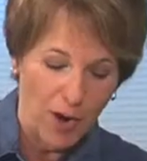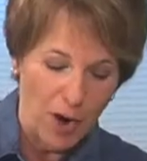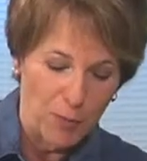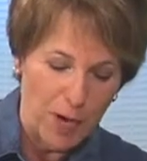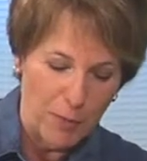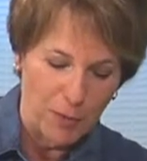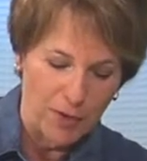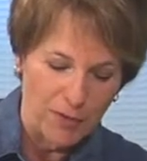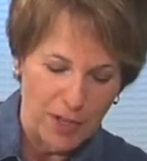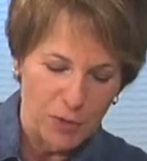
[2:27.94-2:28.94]
ground
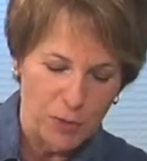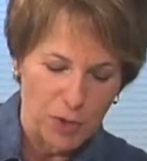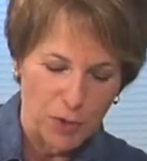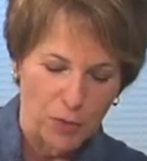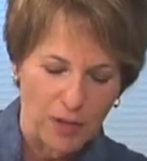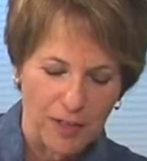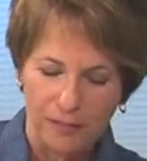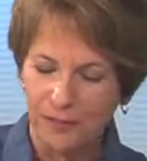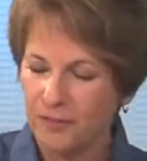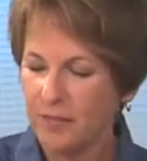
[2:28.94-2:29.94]
pepper if that's what you
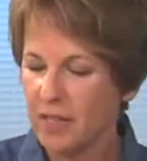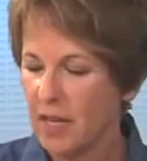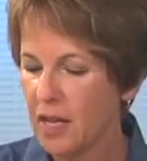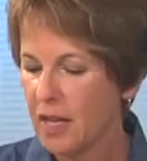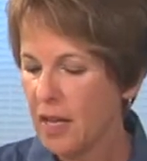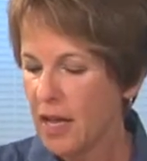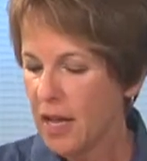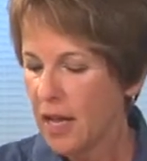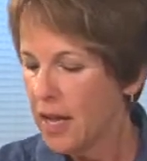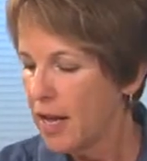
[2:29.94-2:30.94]
want,
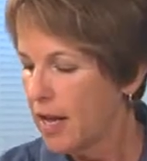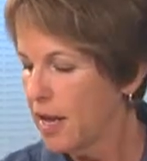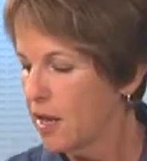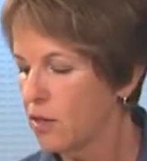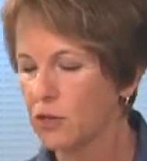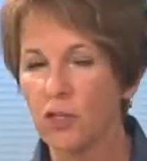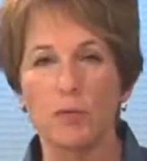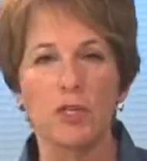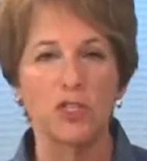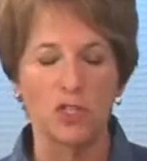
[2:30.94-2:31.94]
and a little bit of